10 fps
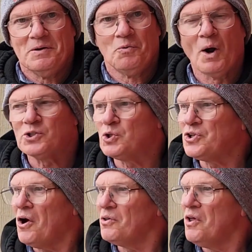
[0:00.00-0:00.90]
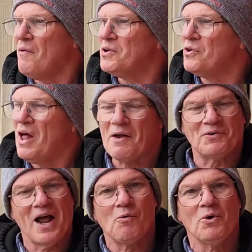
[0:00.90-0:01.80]
Once you start loving your life,
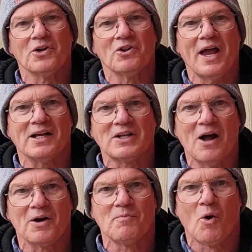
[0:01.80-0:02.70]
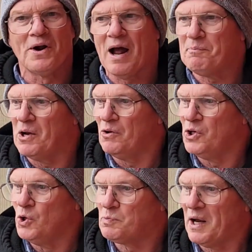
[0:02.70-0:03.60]
you're not willing to lay it down anymore and not being able
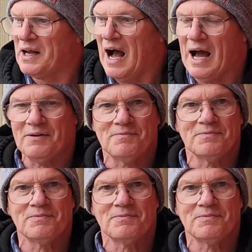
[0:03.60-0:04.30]
to use by God.